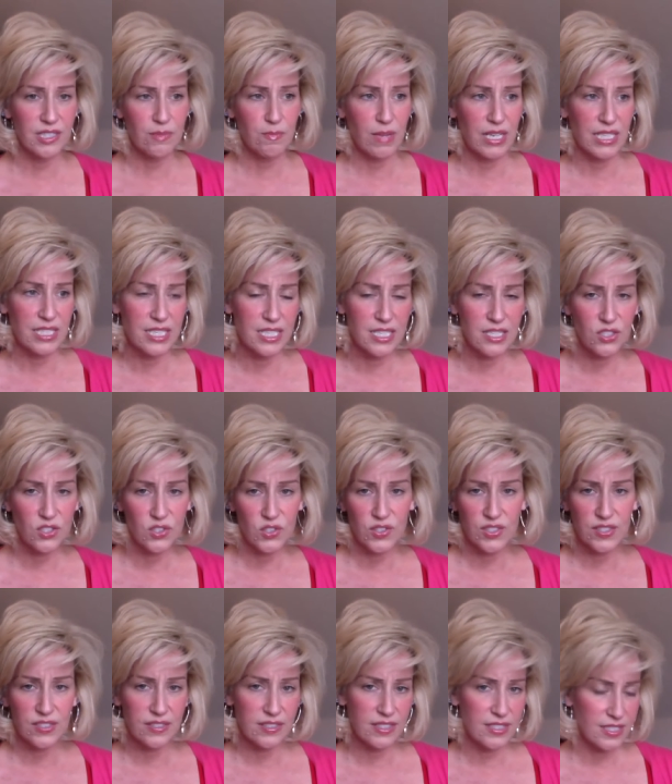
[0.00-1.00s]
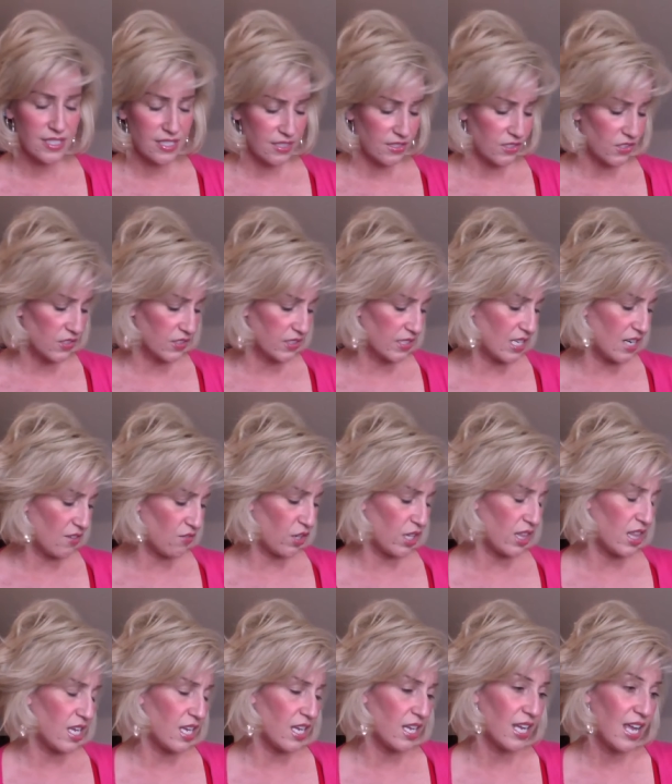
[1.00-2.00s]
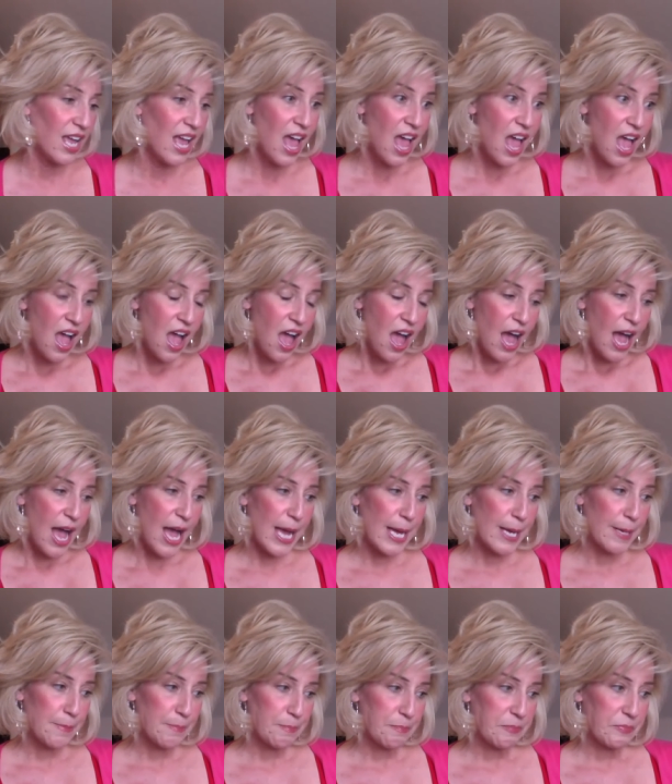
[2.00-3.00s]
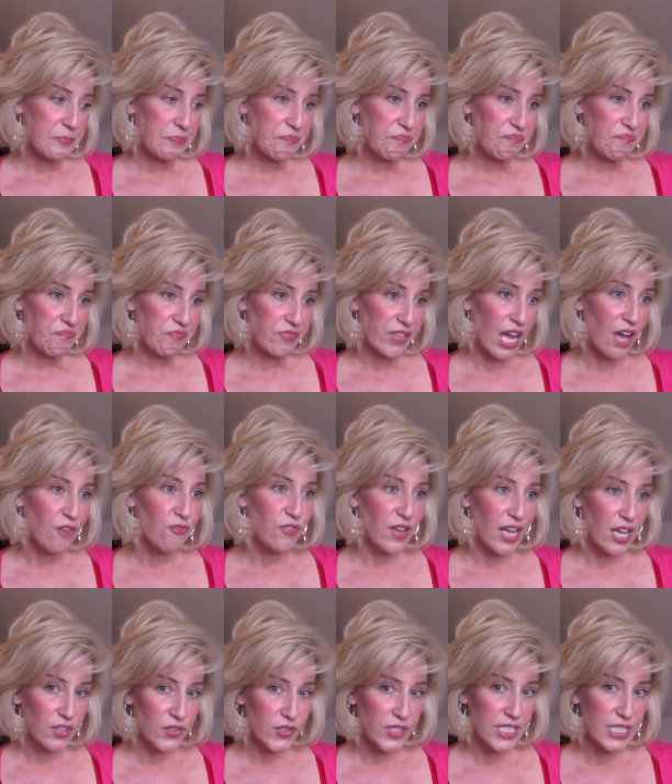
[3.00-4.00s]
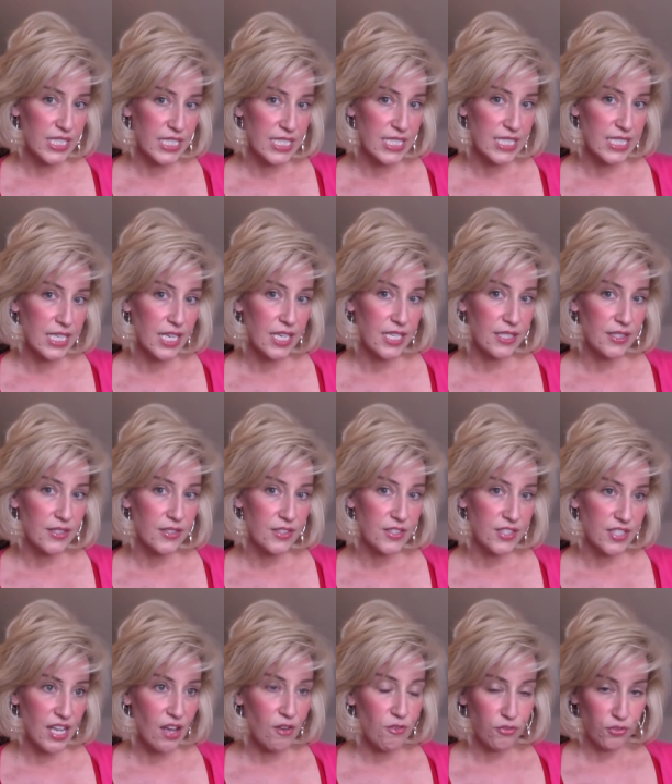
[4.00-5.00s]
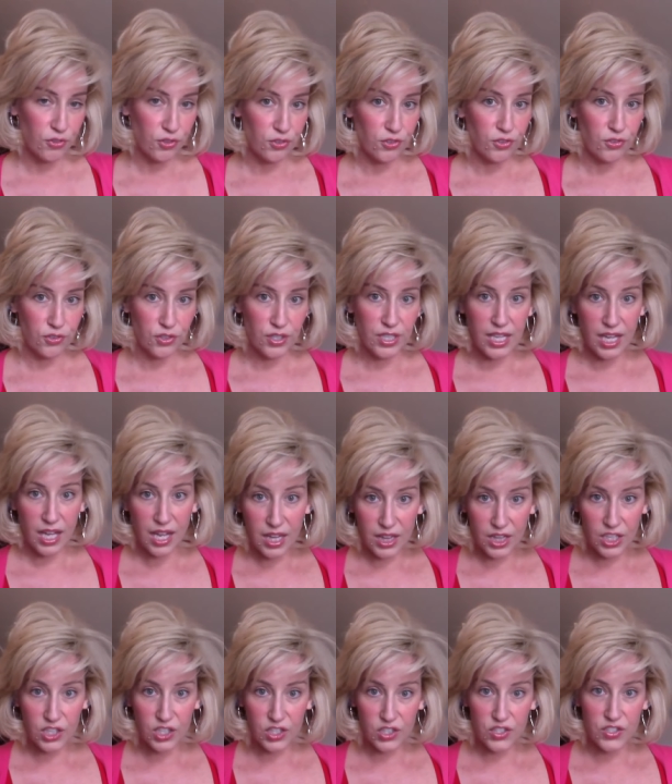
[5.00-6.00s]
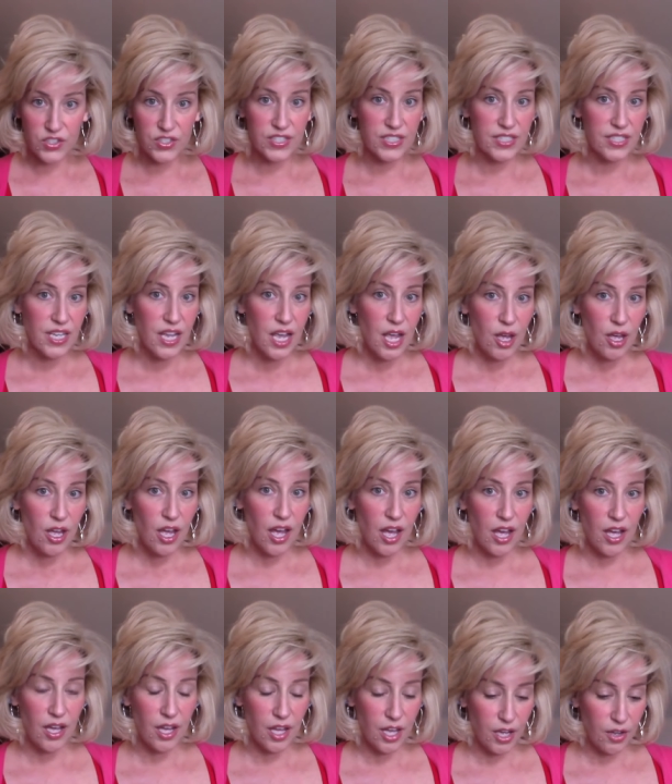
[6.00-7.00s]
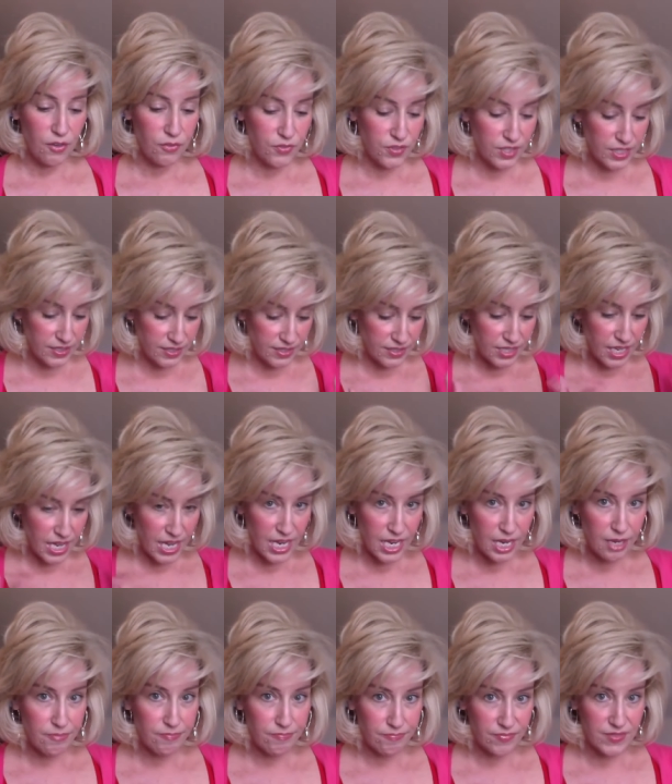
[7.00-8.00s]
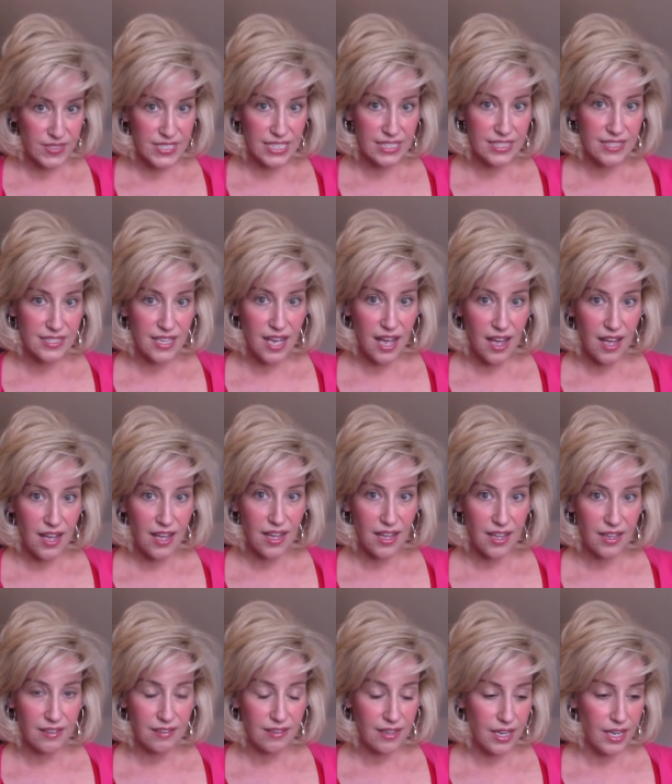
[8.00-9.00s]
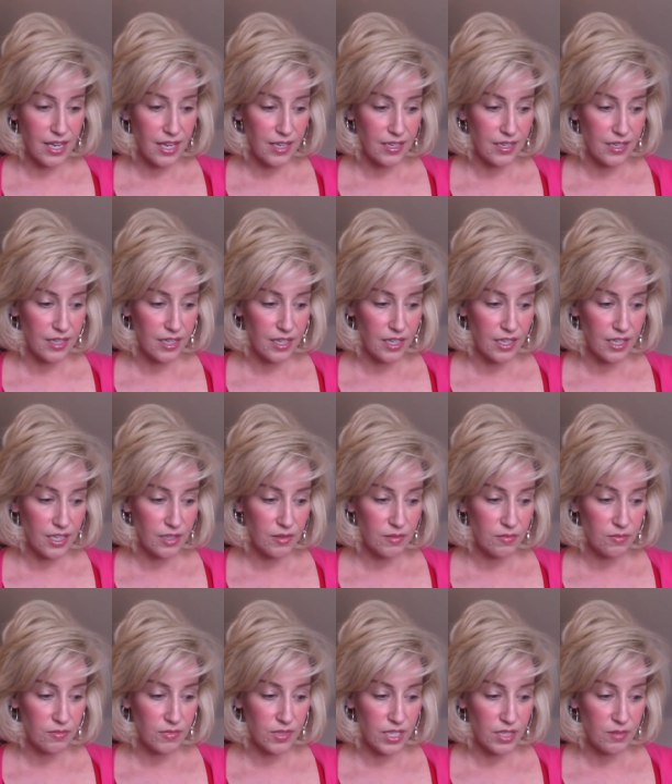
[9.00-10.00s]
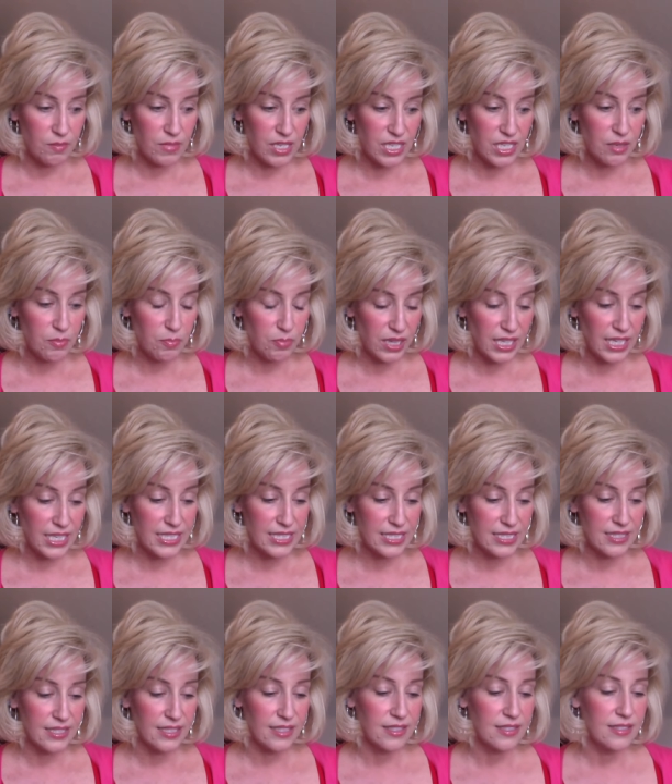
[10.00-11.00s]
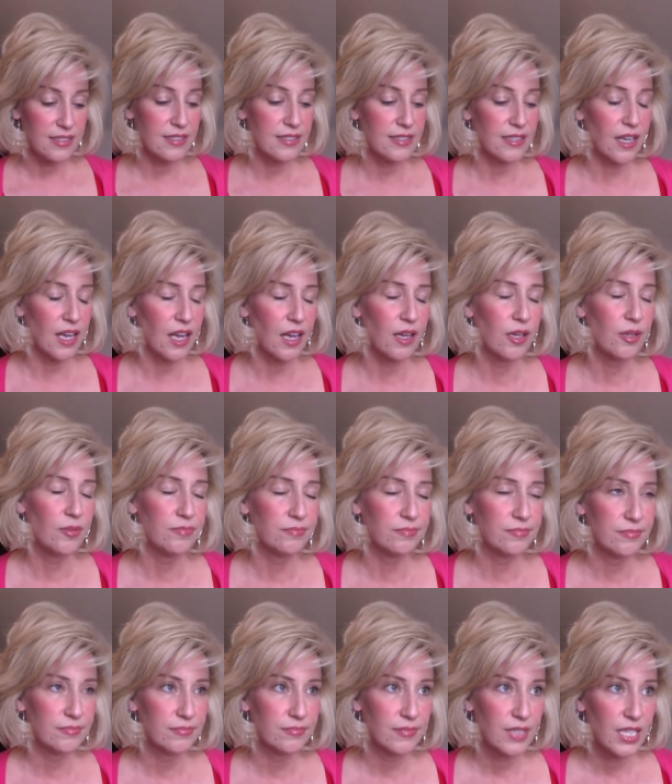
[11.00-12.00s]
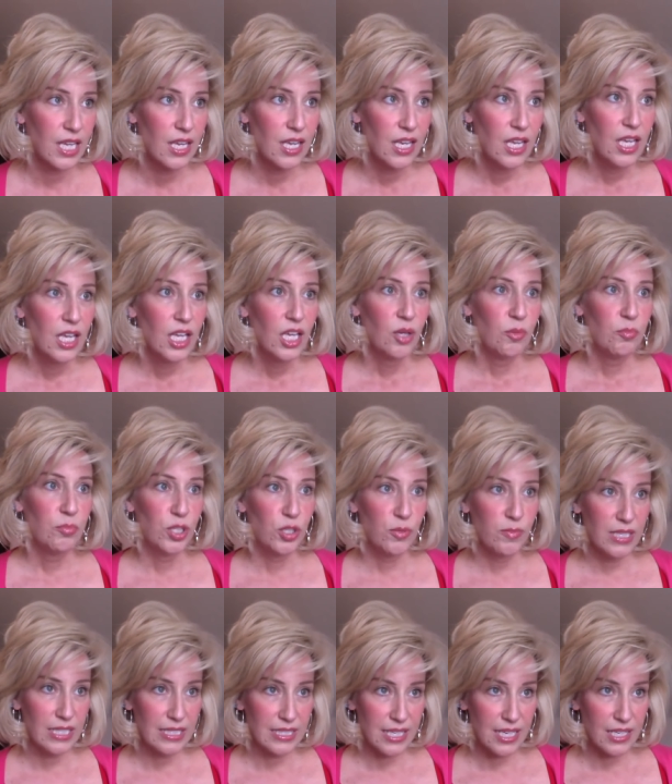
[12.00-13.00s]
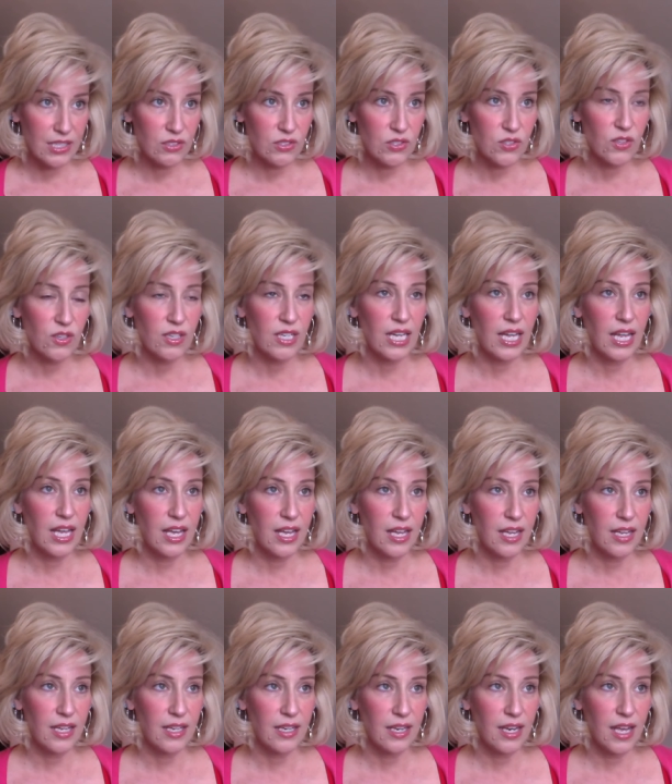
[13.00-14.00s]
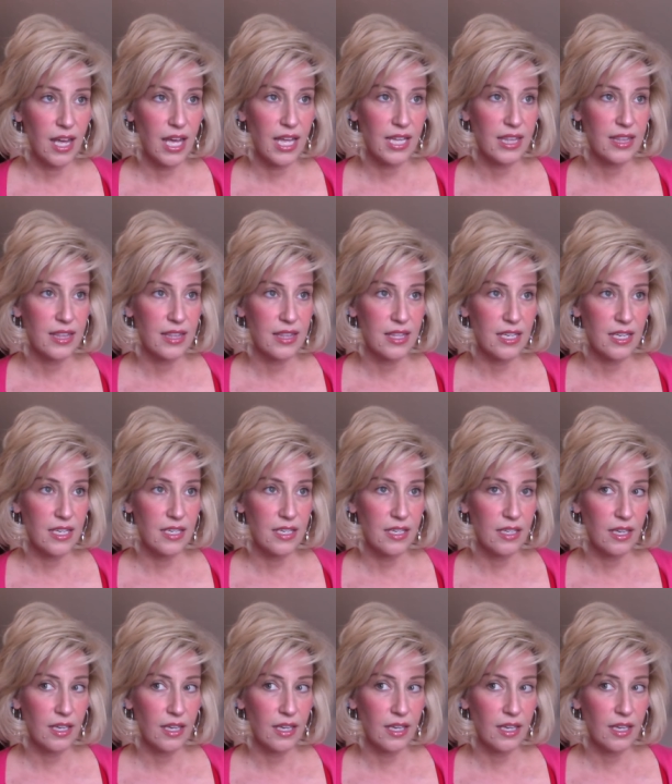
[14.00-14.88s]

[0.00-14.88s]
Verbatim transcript: and my deals and steals and everything. Um, I found several colors uh, of the same design at, in, in many places. Um, Bloomingdale's online, I think